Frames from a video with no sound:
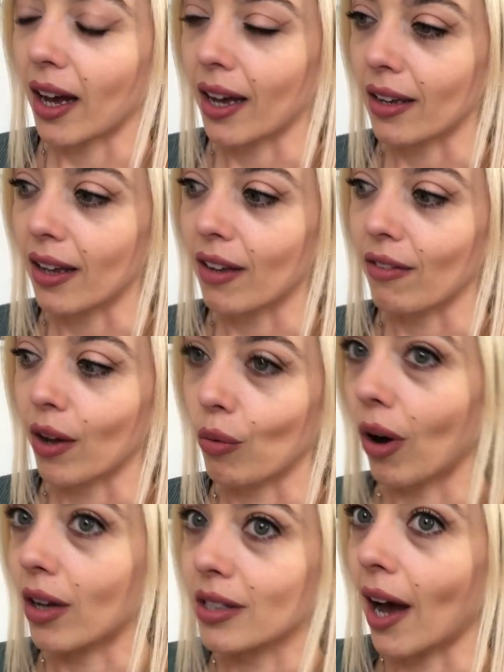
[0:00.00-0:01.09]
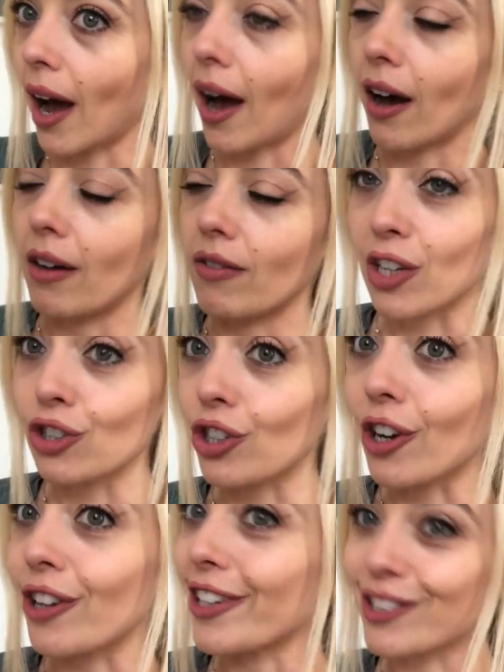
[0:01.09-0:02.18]
I, if I want to have a
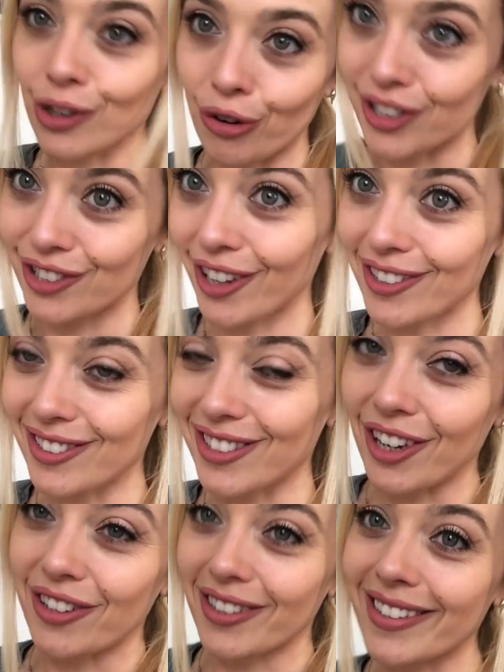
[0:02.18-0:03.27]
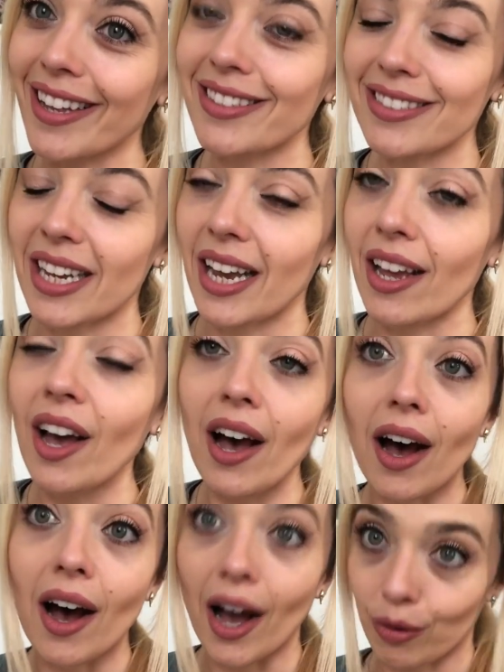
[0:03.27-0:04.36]
chocolate croissant on a Sunday,
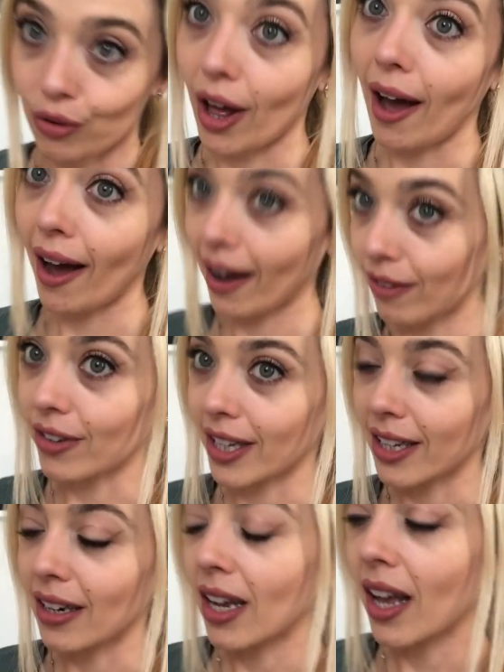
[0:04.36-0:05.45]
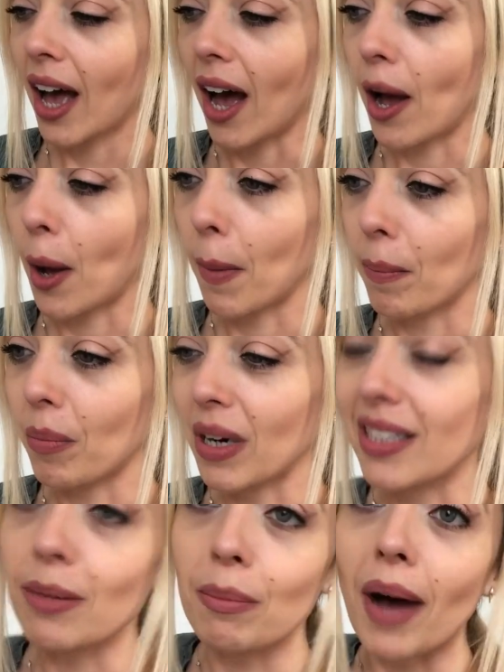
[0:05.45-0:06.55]
I will have it, um, but
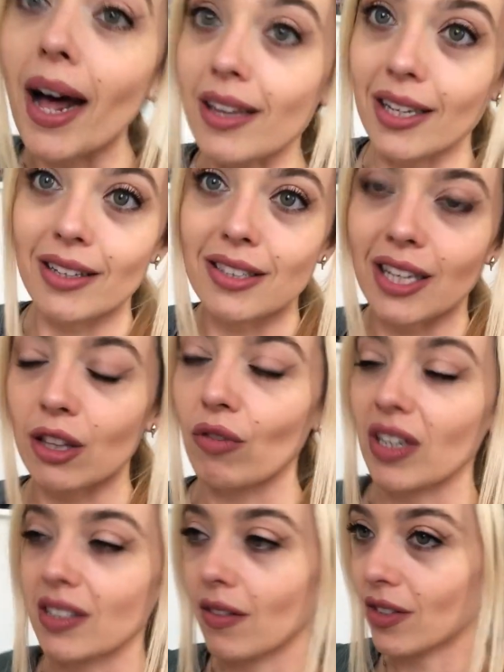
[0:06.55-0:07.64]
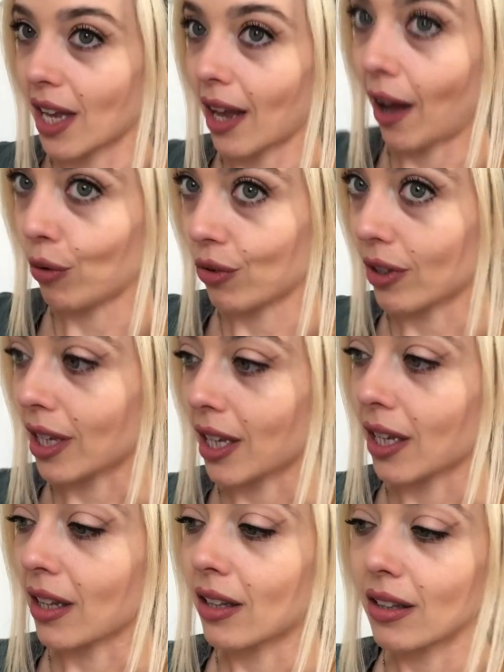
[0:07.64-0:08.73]
it's a balance. Like the rest of the day, I will
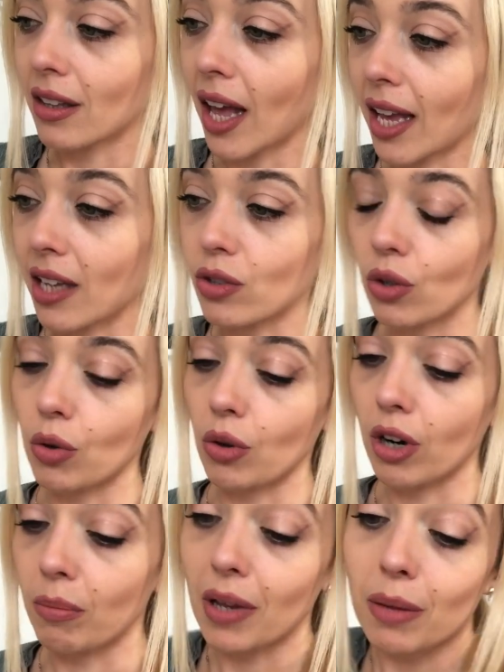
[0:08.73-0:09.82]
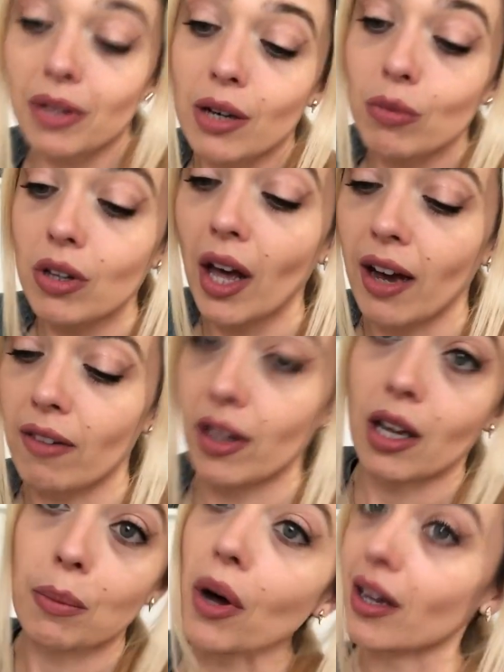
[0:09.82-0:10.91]
eat light, or maybe I will have
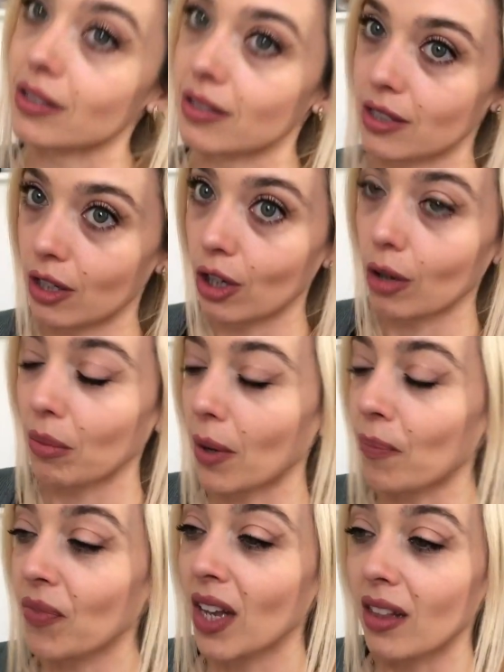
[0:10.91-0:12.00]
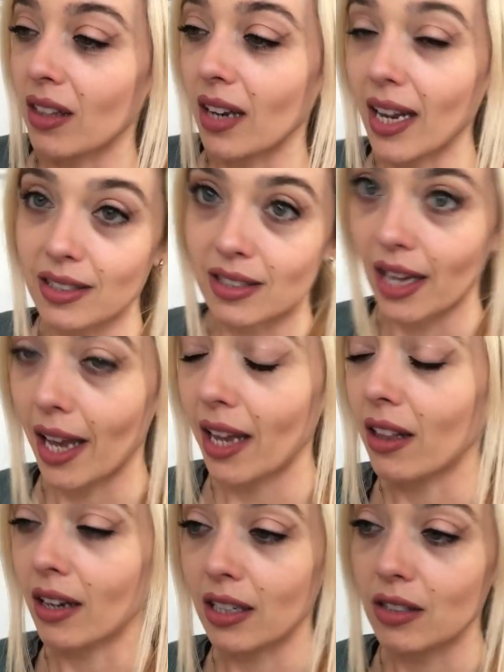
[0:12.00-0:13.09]
like a pasta dinner, but the next day
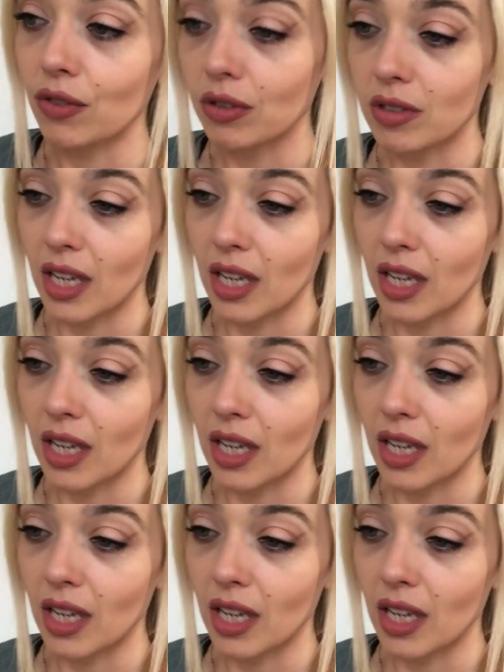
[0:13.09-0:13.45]
and the next few